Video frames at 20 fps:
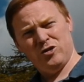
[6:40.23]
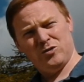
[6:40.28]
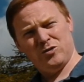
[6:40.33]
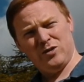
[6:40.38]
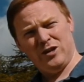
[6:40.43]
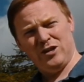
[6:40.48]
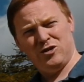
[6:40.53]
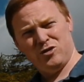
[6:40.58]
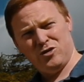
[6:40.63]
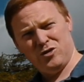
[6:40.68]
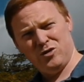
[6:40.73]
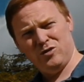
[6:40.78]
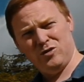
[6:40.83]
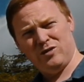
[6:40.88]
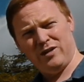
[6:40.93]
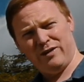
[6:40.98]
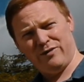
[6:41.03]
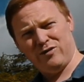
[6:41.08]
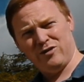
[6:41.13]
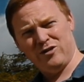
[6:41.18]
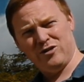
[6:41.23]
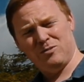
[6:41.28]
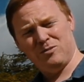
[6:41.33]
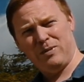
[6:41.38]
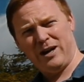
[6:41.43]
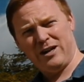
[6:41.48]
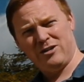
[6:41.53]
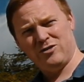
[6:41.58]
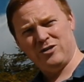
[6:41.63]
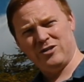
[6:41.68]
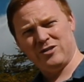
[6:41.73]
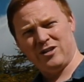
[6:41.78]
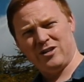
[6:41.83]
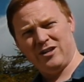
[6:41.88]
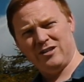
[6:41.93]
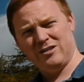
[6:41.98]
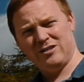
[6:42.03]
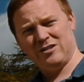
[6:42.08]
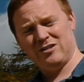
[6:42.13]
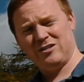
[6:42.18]
between two different battery
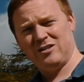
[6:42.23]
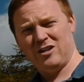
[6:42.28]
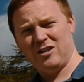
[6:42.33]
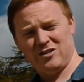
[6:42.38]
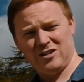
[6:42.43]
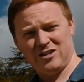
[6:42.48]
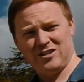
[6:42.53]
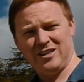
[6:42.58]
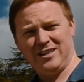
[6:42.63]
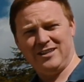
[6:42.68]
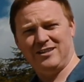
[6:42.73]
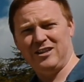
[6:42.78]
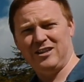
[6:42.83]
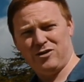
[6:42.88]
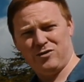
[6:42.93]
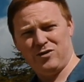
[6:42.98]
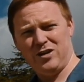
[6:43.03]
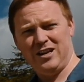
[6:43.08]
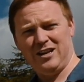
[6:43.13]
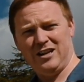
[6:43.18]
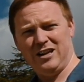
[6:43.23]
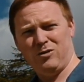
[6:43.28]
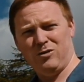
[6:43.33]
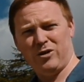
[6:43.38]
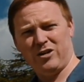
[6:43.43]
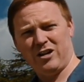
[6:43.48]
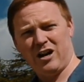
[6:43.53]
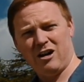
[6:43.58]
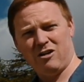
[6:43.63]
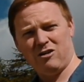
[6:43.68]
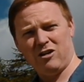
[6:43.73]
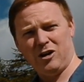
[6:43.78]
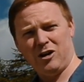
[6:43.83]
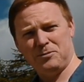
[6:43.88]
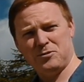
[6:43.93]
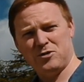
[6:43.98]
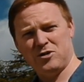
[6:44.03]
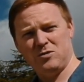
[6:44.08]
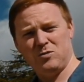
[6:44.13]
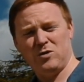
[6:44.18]
sizes. There's a 63 kilowatt hour
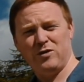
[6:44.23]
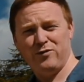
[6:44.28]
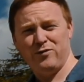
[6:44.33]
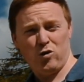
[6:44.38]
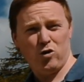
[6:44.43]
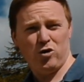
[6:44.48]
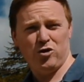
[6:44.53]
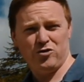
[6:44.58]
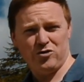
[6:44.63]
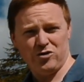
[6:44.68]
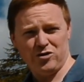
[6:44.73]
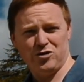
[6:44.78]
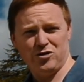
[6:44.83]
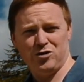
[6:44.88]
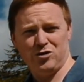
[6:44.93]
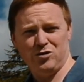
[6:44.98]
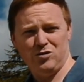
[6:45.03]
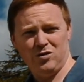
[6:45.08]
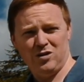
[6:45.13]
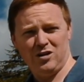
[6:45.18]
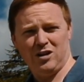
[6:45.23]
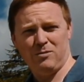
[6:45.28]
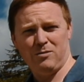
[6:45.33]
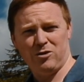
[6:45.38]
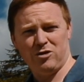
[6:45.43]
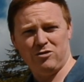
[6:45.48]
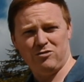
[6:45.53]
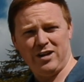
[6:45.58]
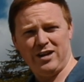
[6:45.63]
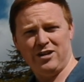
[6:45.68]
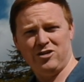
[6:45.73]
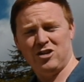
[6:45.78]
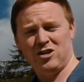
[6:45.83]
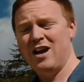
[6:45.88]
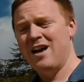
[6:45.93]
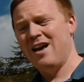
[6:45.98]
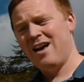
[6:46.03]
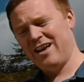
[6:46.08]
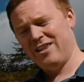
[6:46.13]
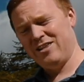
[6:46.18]
option with 402 kilometer range,
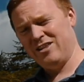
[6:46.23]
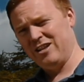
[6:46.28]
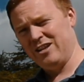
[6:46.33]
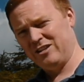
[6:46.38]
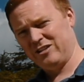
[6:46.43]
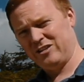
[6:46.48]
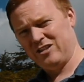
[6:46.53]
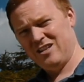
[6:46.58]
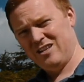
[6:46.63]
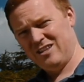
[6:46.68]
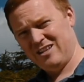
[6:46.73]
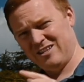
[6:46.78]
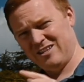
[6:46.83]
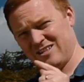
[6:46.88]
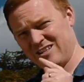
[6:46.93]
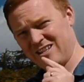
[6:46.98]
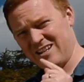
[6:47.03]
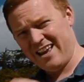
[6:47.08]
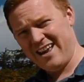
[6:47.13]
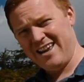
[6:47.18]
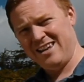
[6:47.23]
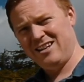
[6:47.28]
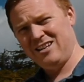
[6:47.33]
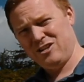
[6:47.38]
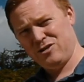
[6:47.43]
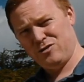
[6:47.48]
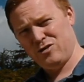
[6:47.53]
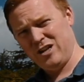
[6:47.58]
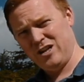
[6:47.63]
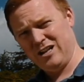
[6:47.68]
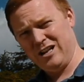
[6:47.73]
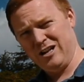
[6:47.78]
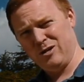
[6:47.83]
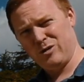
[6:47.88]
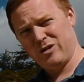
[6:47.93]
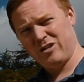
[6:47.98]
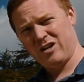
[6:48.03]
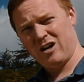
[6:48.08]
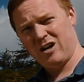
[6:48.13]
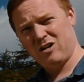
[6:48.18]
and this is an 83
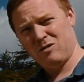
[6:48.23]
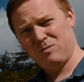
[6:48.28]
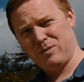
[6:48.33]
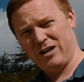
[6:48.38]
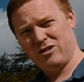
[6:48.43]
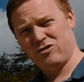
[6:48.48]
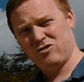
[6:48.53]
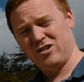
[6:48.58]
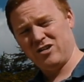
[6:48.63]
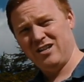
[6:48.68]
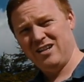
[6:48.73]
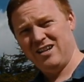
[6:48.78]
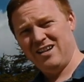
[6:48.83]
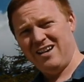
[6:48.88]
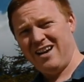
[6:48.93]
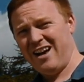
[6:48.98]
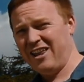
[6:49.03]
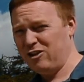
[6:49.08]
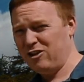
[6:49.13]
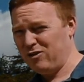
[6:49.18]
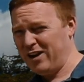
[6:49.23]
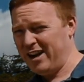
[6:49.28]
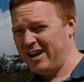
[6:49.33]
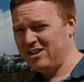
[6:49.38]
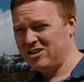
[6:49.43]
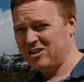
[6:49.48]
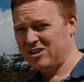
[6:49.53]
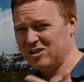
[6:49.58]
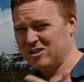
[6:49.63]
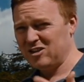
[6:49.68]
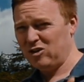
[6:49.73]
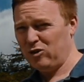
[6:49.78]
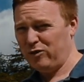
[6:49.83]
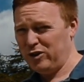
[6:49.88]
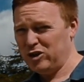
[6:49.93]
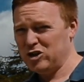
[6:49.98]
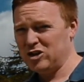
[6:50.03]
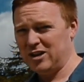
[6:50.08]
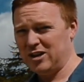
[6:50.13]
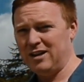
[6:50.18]
kilowatt hour battery, and the range is
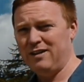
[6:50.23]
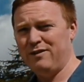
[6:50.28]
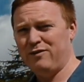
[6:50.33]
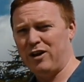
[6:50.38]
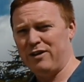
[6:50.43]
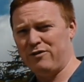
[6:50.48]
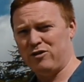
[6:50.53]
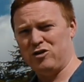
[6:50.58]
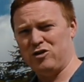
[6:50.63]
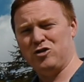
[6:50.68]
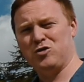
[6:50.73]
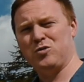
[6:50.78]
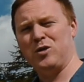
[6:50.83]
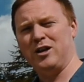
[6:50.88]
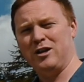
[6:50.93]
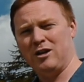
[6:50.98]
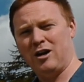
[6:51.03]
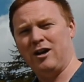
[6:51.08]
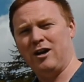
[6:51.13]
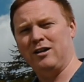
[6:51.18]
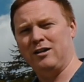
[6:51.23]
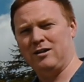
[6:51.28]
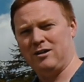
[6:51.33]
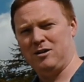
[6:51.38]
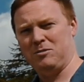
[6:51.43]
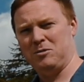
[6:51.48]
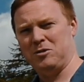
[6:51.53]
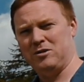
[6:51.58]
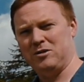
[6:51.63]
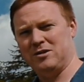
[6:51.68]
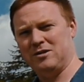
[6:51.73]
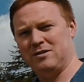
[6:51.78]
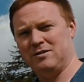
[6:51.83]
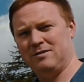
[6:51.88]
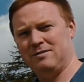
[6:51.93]
officially 529 kilometers.